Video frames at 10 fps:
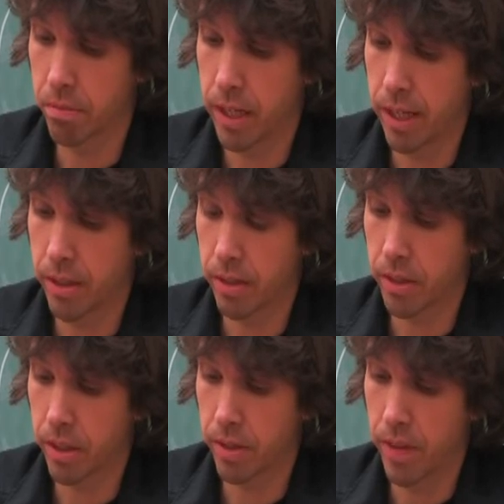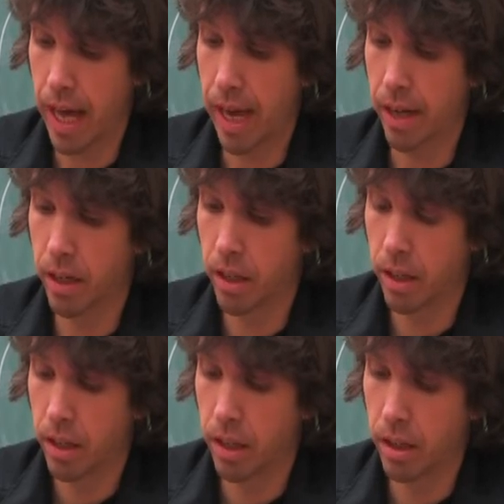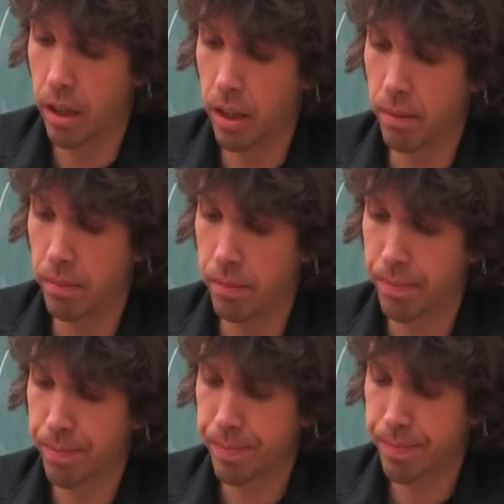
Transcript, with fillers: ten years of that, um,